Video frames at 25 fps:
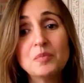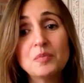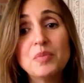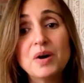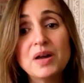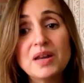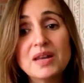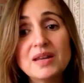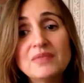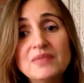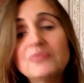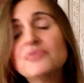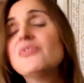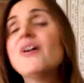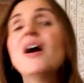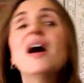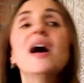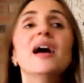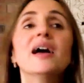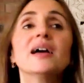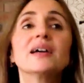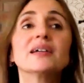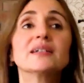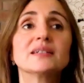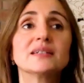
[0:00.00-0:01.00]
But in
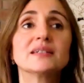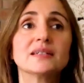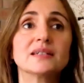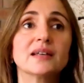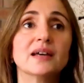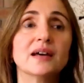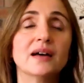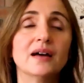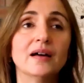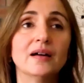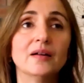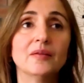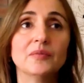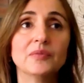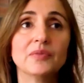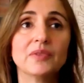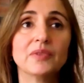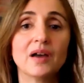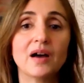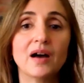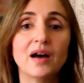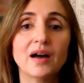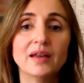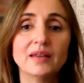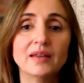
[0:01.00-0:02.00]
fact,
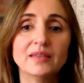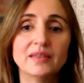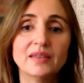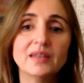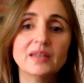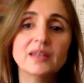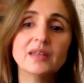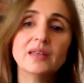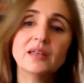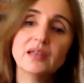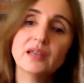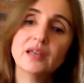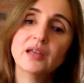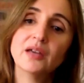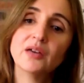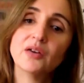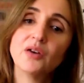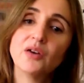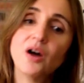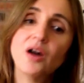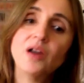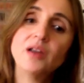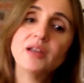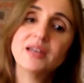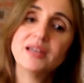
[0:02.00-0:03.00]
um, I think
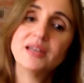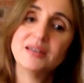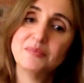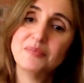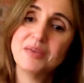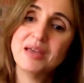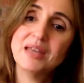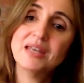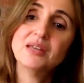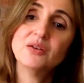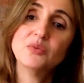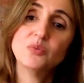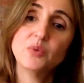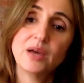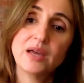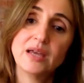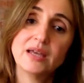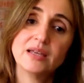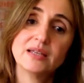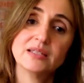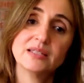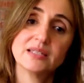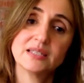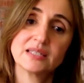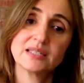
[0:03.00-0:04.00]
Iran in many
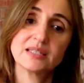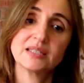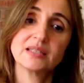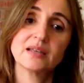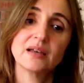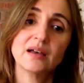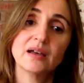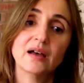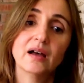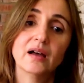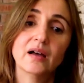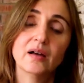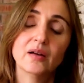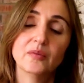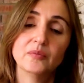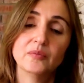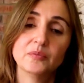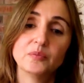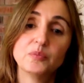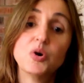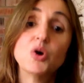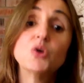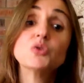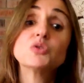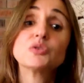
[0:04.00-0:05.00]
ways,
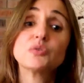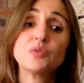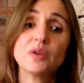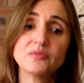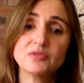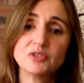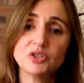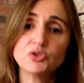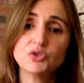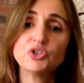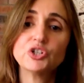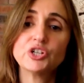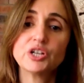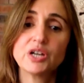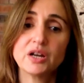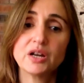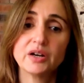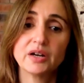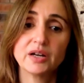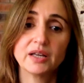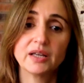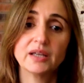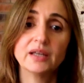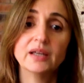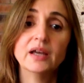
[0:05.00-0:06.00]
um,
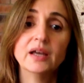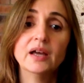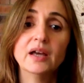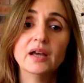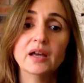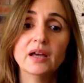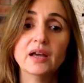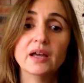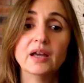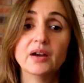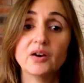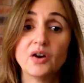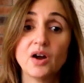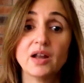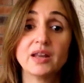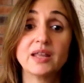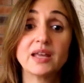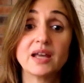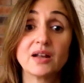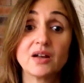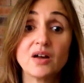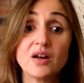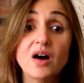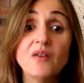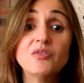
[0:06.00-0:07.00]
post-revolutionary
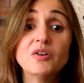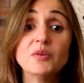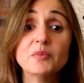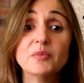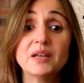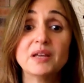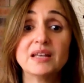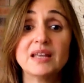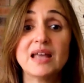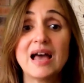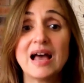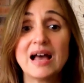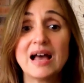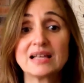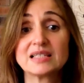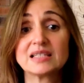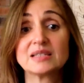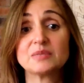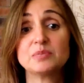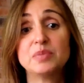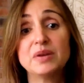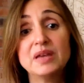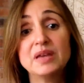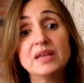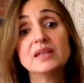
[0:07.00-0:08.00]
Iranian government
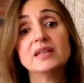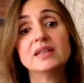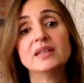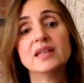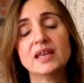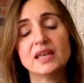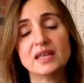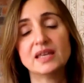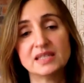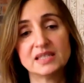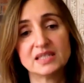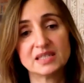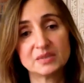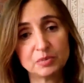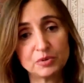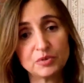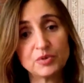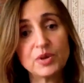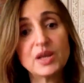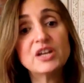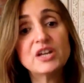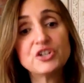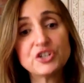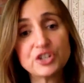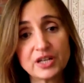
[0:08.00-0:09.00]
has been the
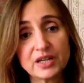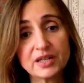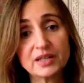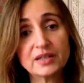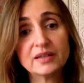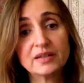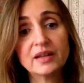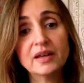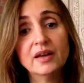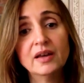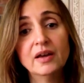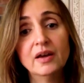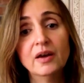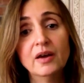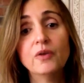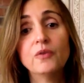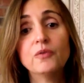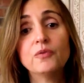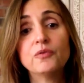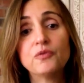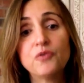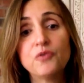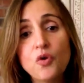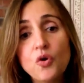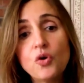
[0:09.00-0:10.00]
inspiration
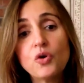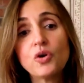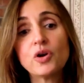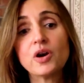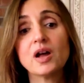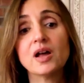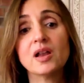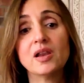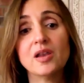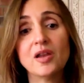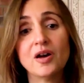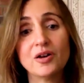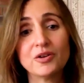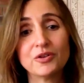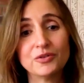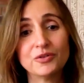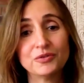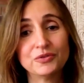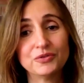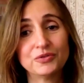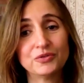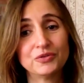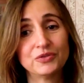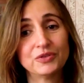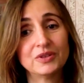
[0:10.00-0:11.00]
for a lot
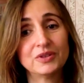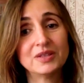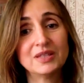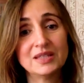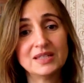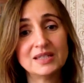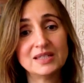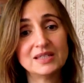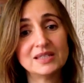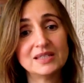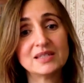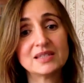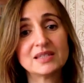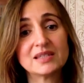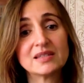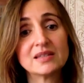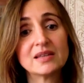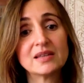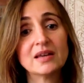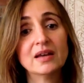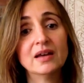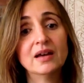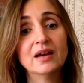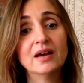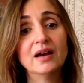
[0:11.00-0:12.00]
of these
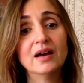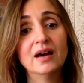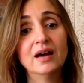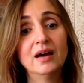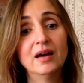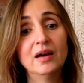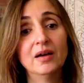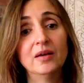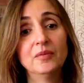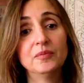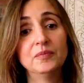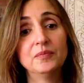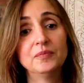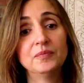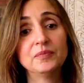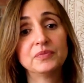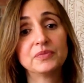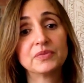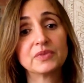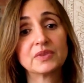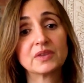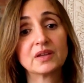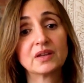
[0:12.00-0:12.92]
um,